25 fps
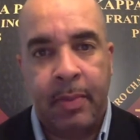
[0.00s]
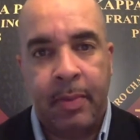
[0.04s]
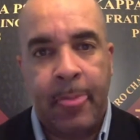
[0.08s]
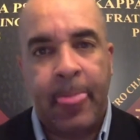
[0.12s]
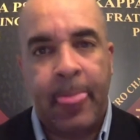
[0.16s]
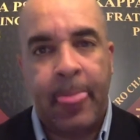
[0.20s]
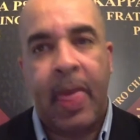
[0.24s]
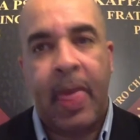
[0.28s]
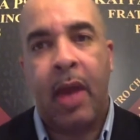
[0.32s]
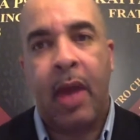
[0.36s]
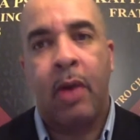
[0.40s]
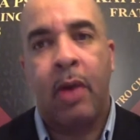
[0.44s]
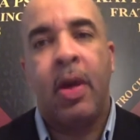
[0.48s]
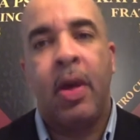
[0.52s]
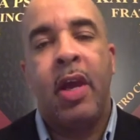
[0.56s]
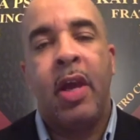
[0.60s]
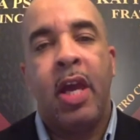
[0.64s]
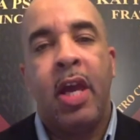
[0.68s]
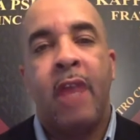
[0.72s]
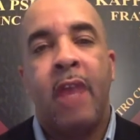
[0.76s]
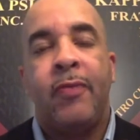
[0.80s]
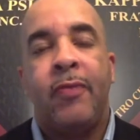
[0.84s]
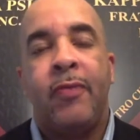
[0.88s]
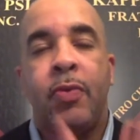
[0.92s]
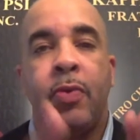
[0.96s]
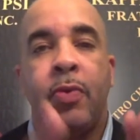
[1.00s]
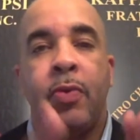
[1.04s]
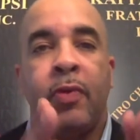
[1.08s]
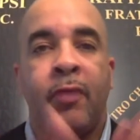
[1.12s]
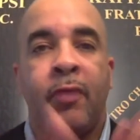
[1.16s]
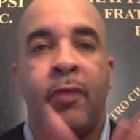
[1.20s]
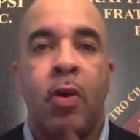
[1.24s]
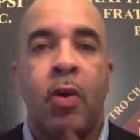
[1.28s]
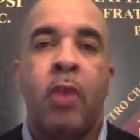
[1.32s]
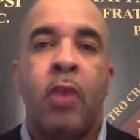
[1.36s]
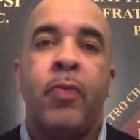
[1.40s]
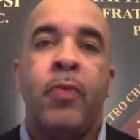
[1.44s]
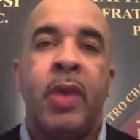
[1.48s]
Now, if you have
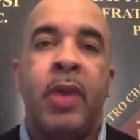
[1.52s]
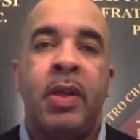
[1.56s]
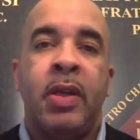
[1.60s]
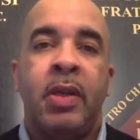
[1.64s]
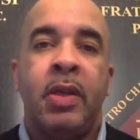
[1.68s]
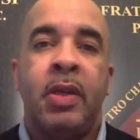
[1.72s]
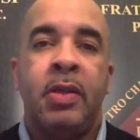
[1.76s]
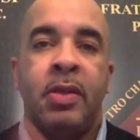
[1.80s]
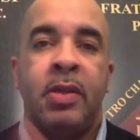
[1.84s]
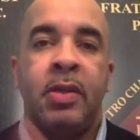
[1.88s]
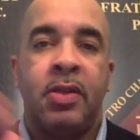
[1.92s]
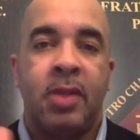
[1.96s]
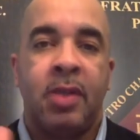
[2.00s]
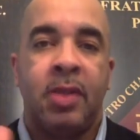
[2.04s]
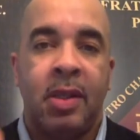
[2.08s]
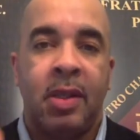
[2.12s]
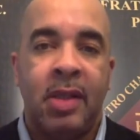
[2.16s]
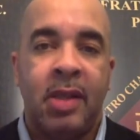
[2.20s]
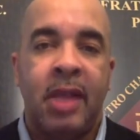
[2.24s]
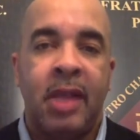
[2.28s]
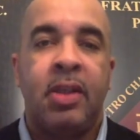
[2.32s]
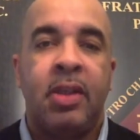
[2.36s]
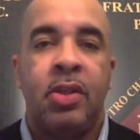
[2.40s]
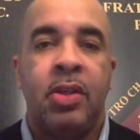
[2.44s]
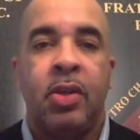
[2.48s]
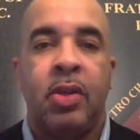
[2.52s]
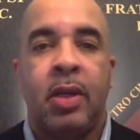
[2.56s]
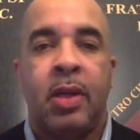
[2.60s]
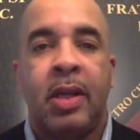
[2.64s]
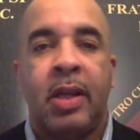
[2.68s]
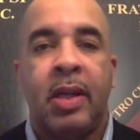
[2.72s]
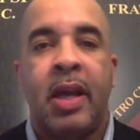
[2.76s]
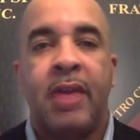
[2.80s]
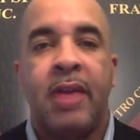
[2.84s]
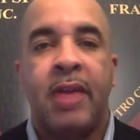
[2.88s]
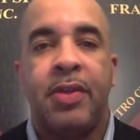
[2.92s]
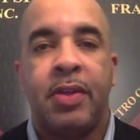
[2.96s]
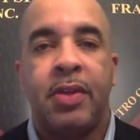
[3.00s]
already selected your
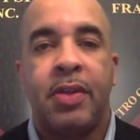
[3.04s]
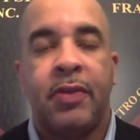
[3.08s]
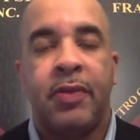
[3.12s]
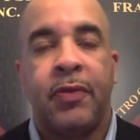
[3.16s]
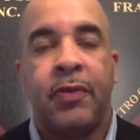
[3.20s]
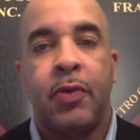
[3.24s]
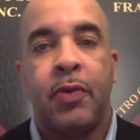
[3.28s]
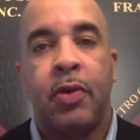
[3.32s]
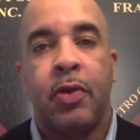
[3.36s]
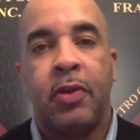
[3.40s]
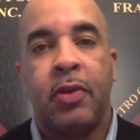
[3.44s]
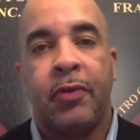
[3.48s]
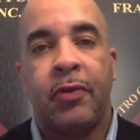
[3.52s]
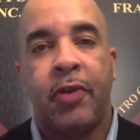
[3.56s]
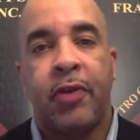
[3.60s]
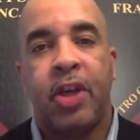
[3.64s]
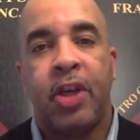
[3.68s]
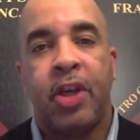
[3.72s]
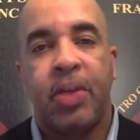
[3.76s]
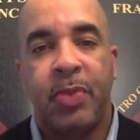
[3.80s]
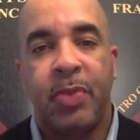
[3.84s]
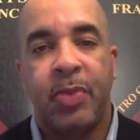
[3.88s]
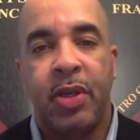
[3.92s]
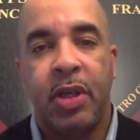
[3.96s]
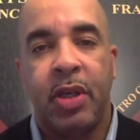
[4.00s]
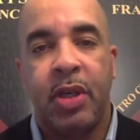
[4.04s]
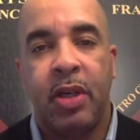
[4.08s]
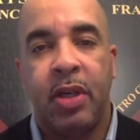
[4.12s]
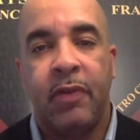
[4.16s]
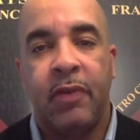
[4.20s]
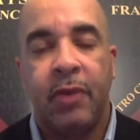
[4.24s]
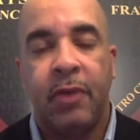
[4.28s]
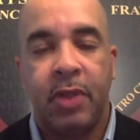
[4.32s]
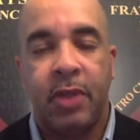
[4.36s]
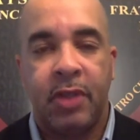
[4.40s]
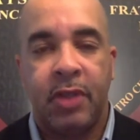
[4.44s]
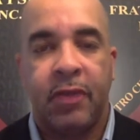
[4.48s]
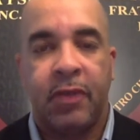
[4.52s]
classes for the freshman year
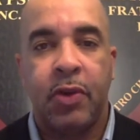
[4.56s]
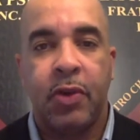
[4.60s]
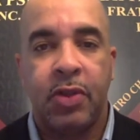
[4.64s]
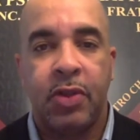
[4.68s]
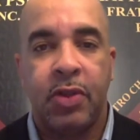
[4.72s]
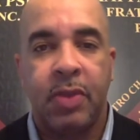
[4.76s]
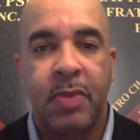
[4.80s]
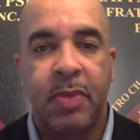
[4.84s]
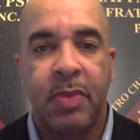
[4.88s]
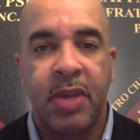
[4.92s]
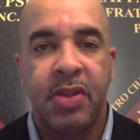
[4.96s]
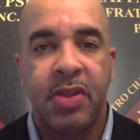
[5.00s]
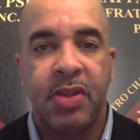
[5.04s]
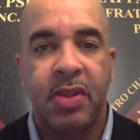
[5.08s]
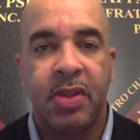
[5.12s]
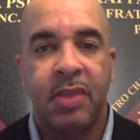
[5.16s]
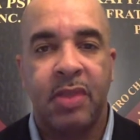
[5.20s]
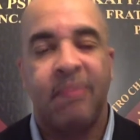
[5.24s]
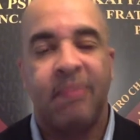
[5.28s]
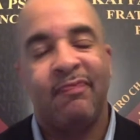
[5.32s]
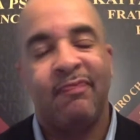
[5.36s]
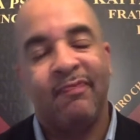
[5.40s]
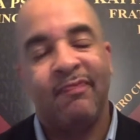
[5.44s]
for this first semester,